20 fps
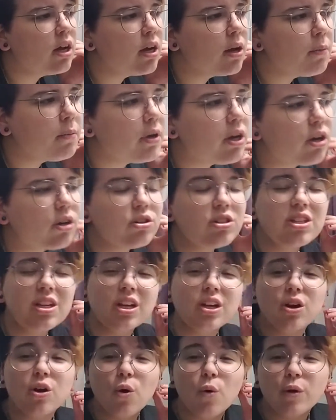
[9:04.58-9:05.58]

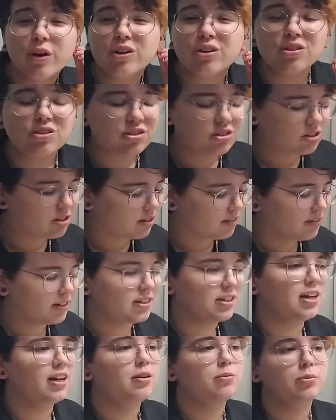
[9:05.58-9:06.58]
piercing oils and stuff like
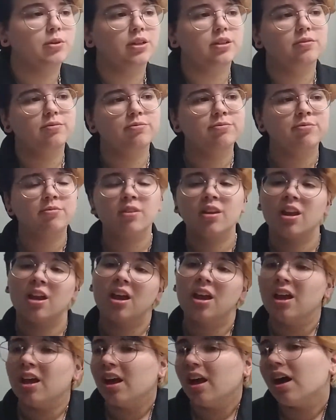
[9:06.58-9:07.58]
that, but
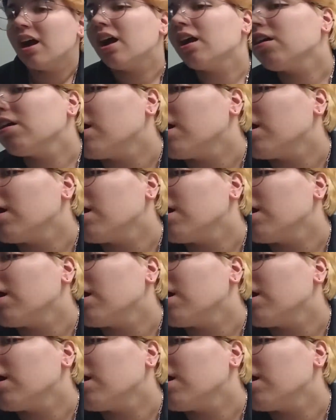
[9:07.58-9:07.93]
I don't